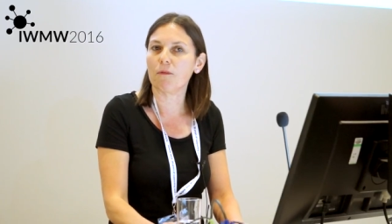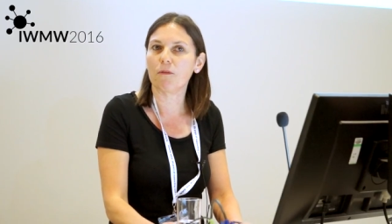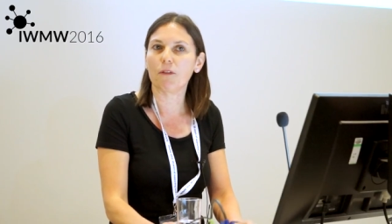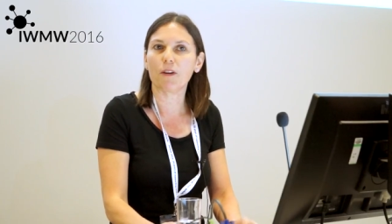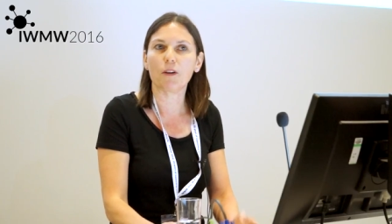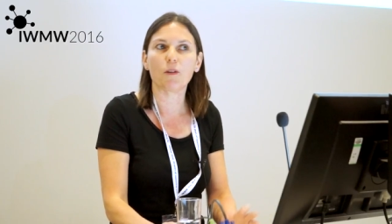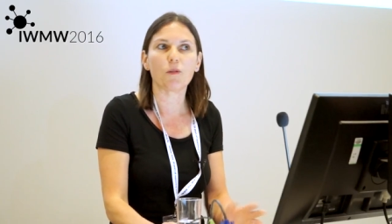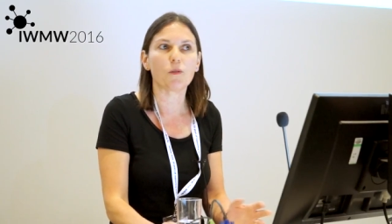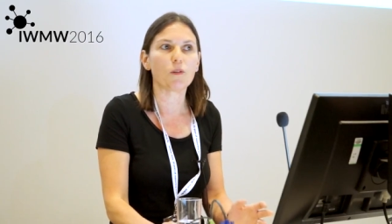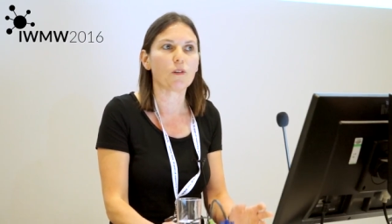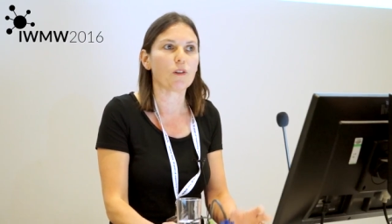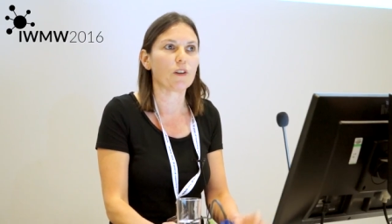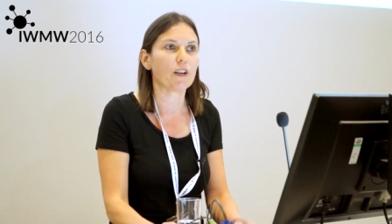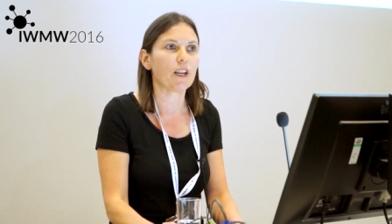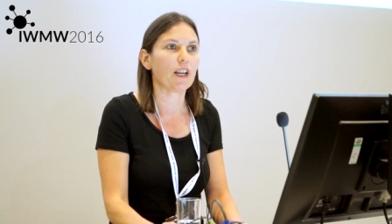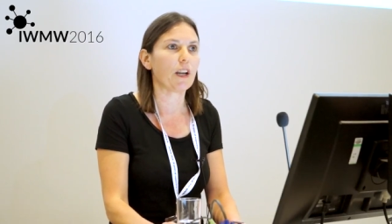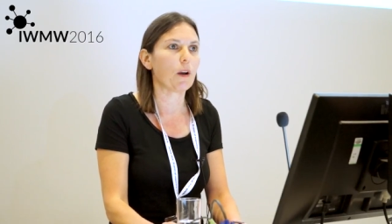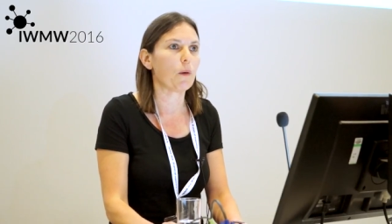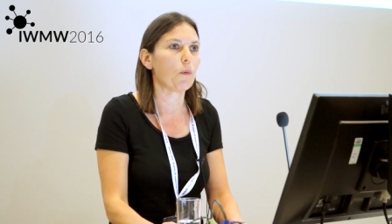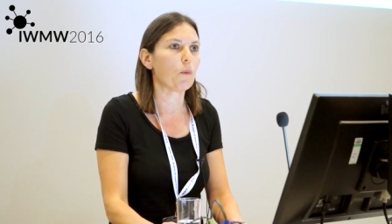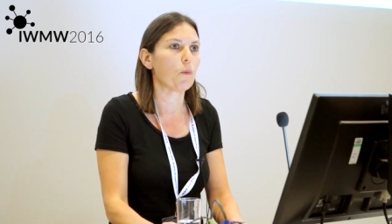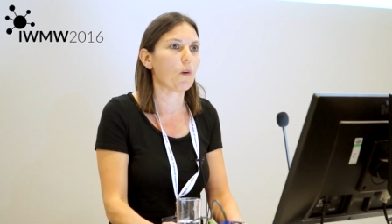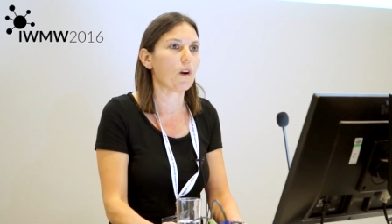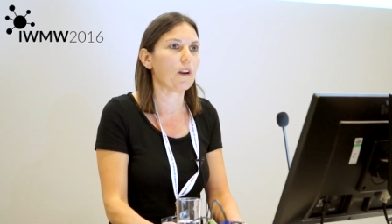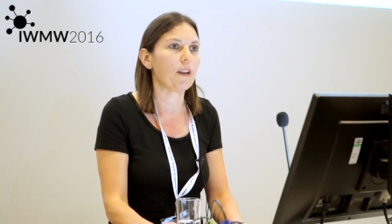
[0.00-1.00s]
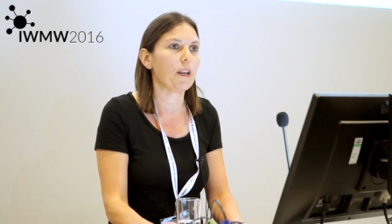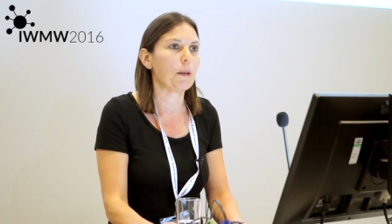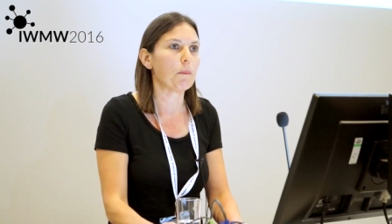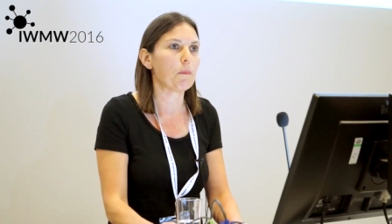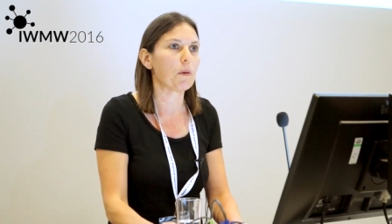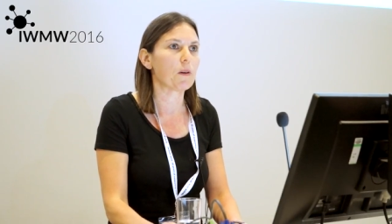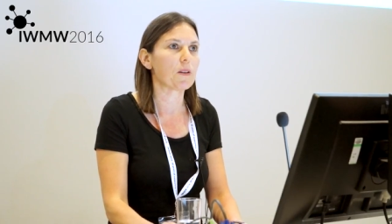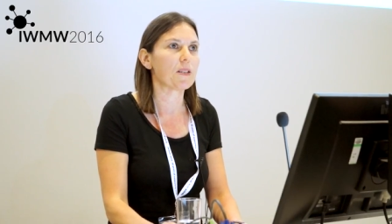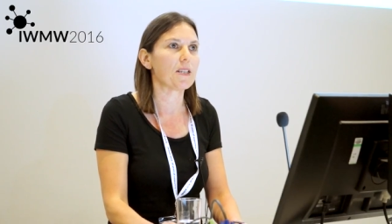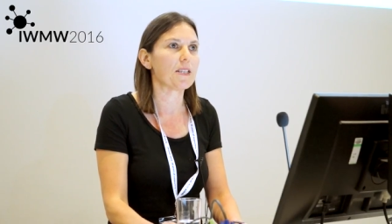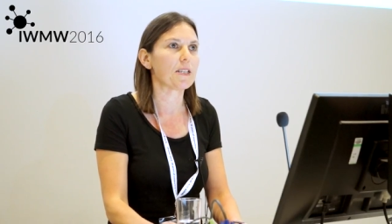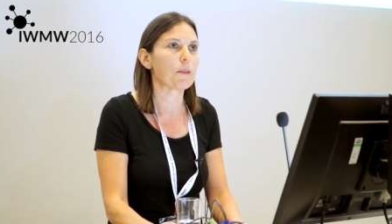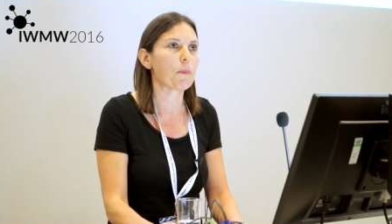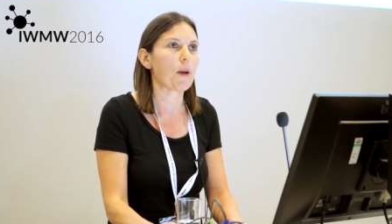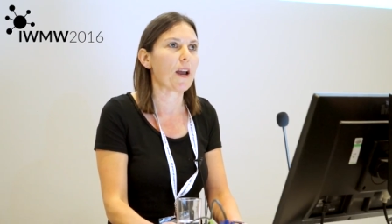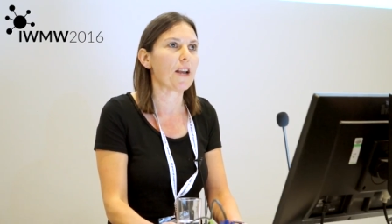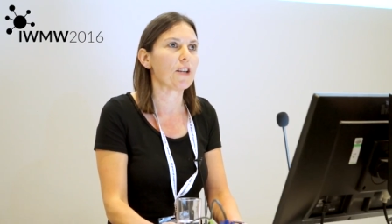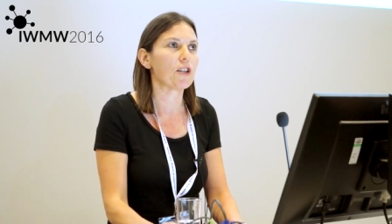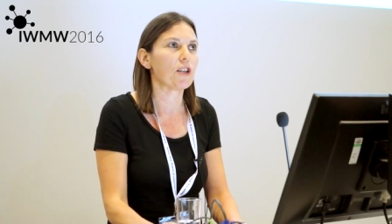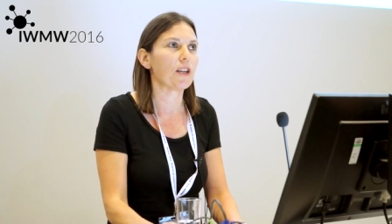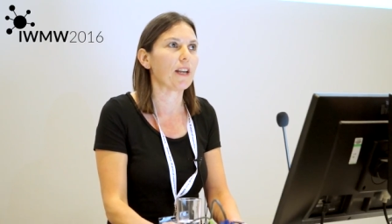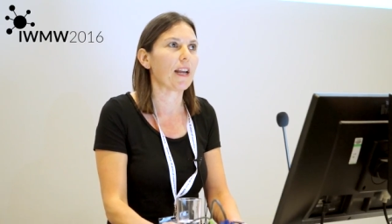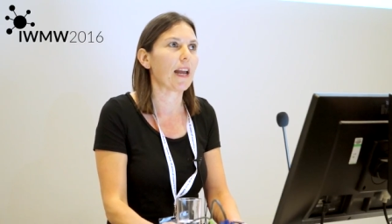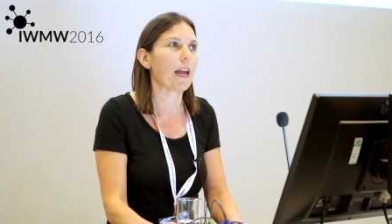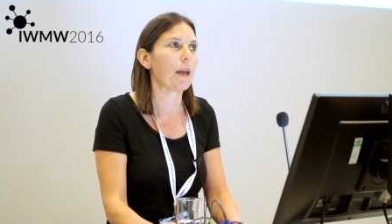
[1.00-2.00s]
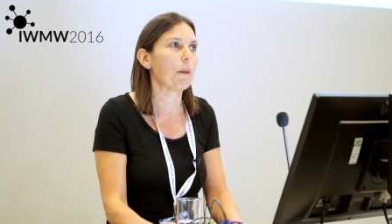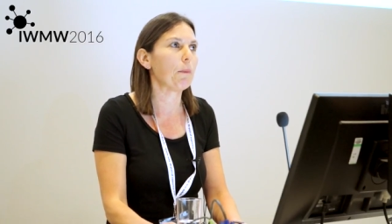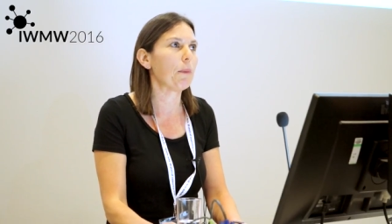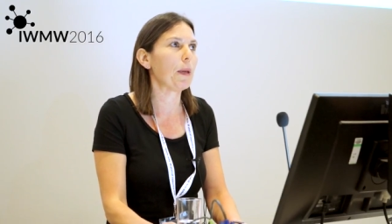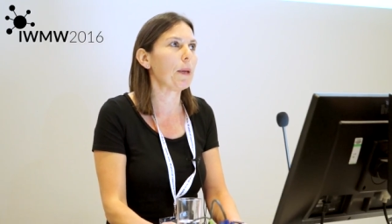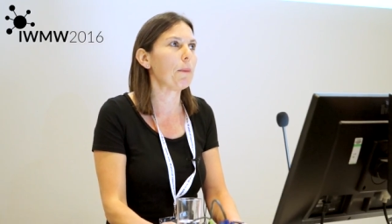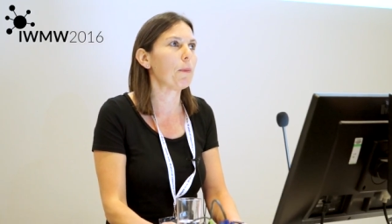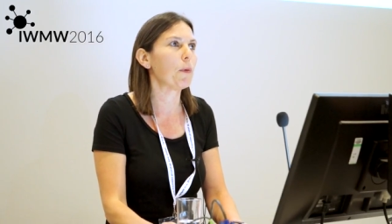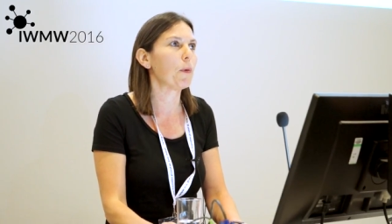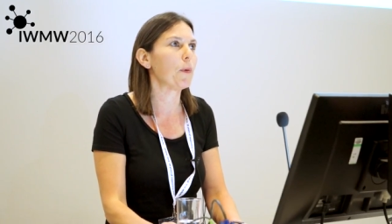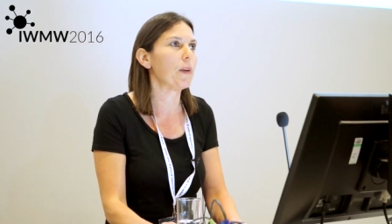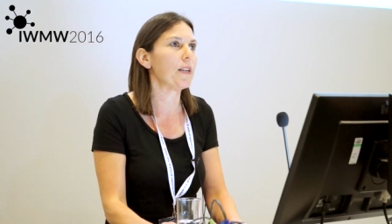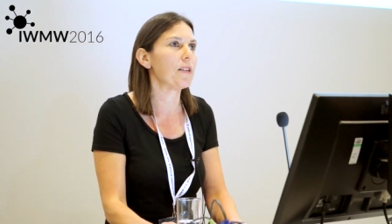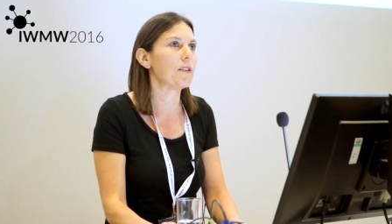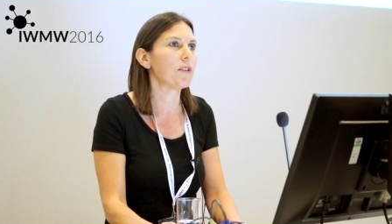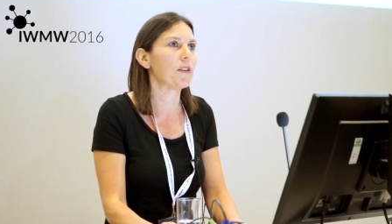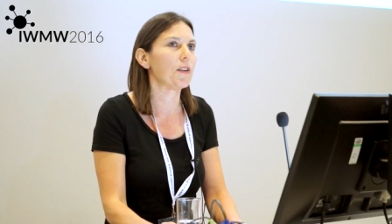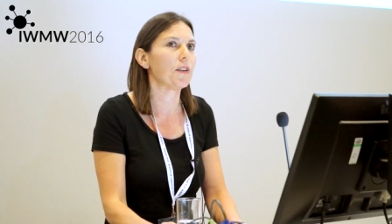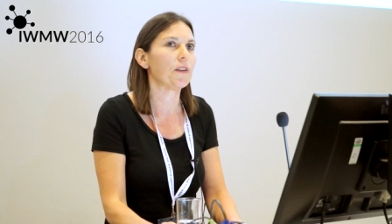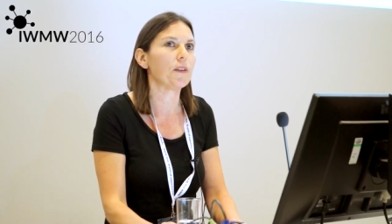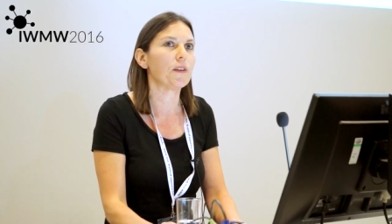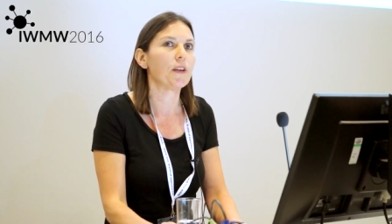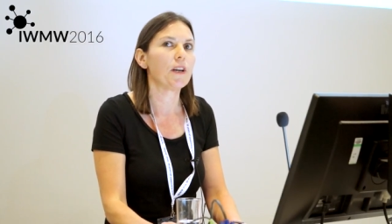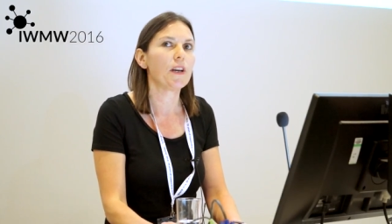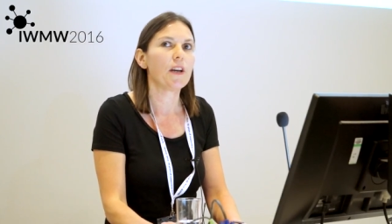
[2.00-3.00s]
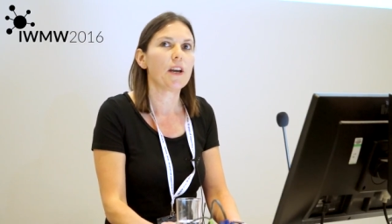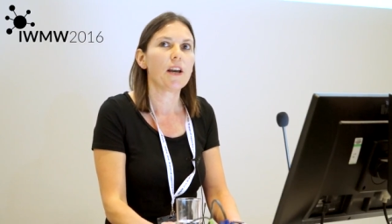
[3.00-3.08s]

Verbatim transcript: field looking at widening participation, getting people into